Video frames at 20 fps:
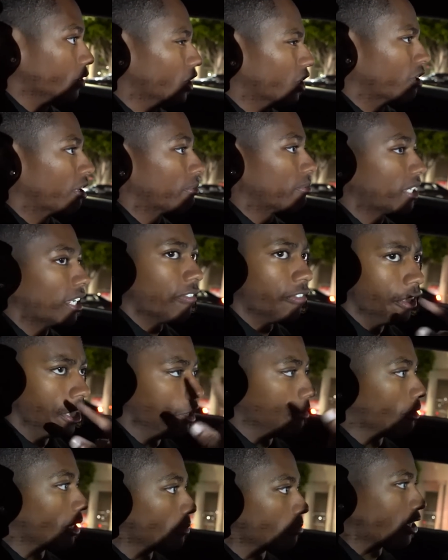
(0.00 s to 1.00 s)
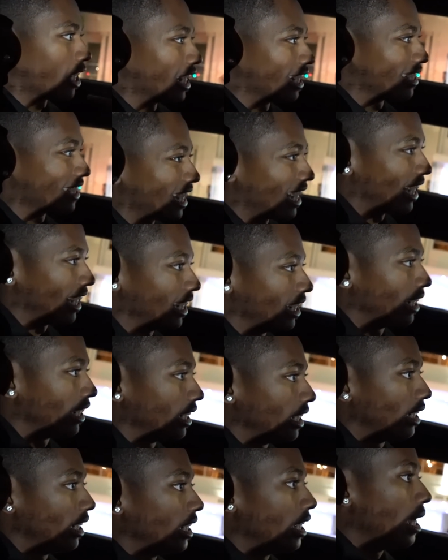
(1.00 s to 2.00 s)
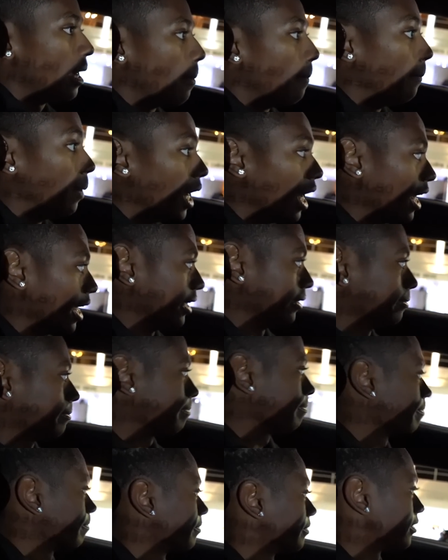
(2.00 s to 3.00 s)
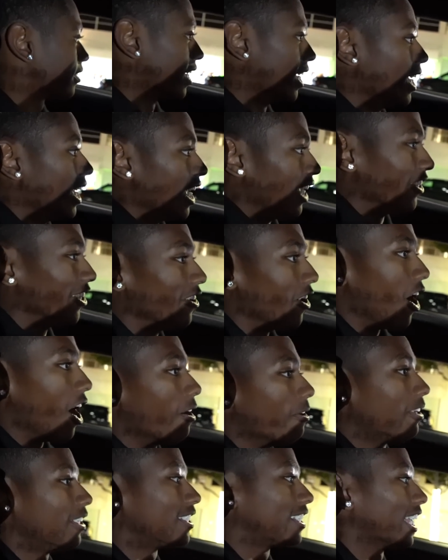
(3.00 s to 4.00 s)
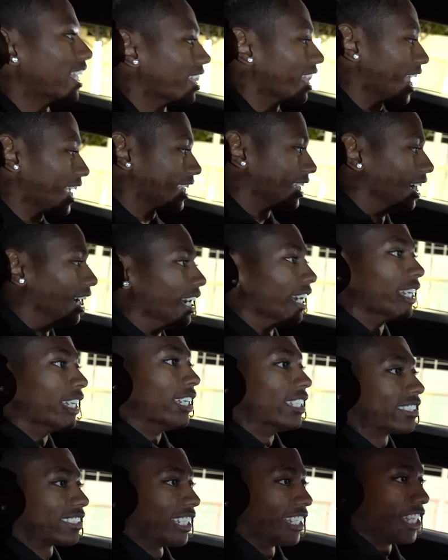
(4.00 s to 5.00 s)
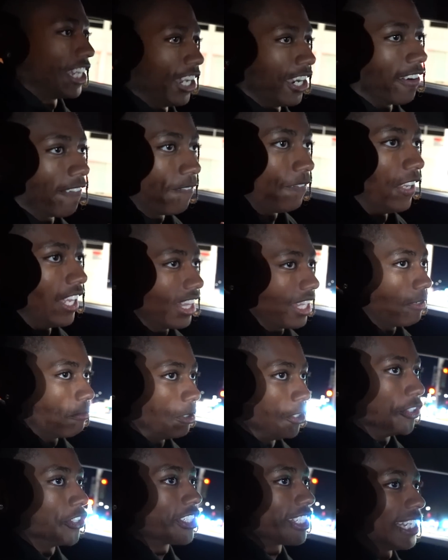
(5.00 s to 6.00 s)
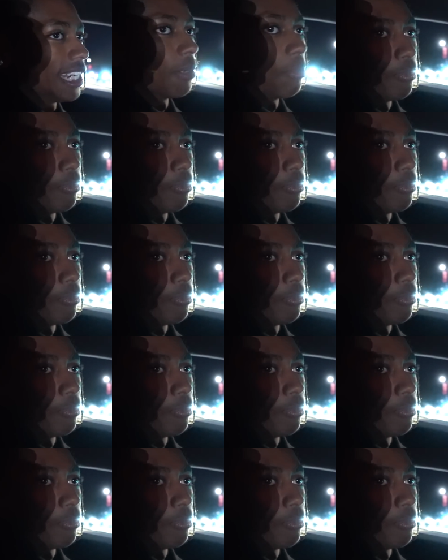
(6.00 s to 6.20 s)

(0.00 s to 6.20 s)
You know what I'm saying? If you get what I'm trying to say. But you always get like a secure feeling when you see a